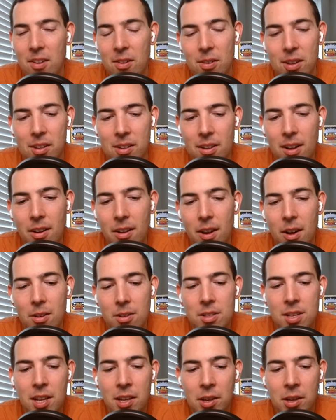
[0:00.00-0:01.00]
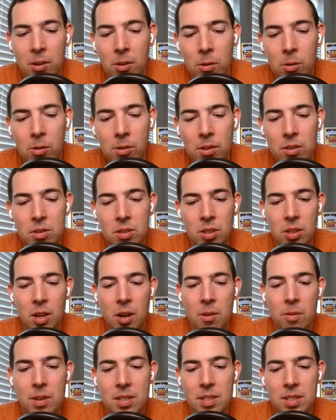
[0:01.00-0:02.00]
Well, I'll take your old and
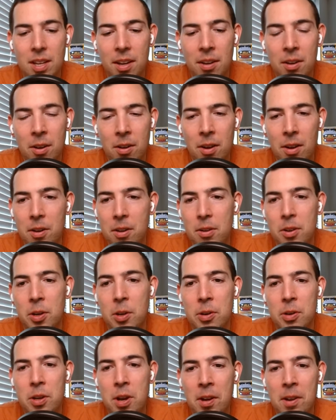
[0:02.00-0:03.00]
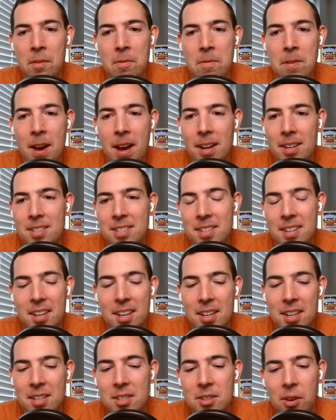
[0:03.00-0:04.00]
slow and say, no, no, you're young and fast.
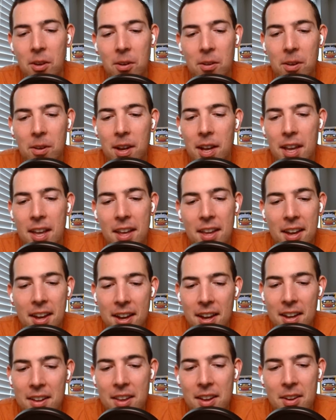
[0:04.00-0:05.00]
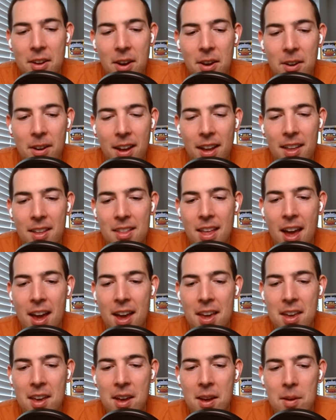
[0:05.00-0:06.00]
So, no,
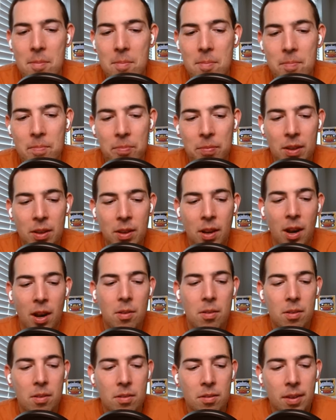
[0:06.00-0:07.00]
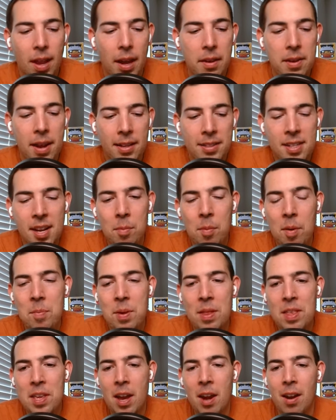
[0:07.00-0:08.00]
next time I'm
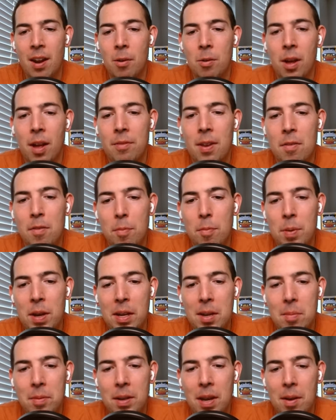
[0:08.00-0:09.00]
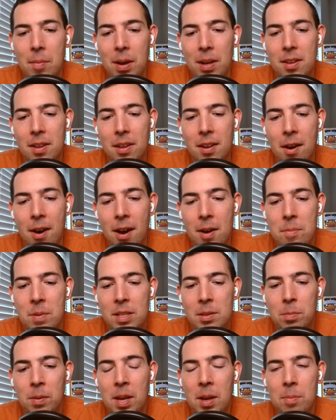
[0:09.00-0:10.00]
in the area, we'll have to have a pickup game. I
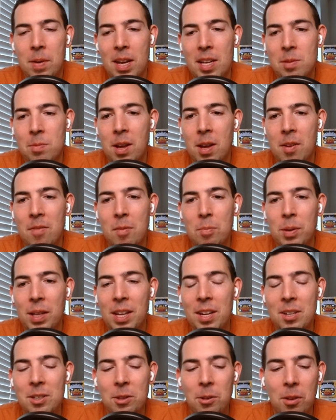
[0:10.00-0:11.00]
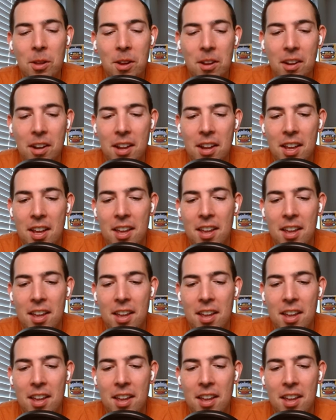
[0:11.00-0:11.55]
miss playing basketball. I haven't played in too long.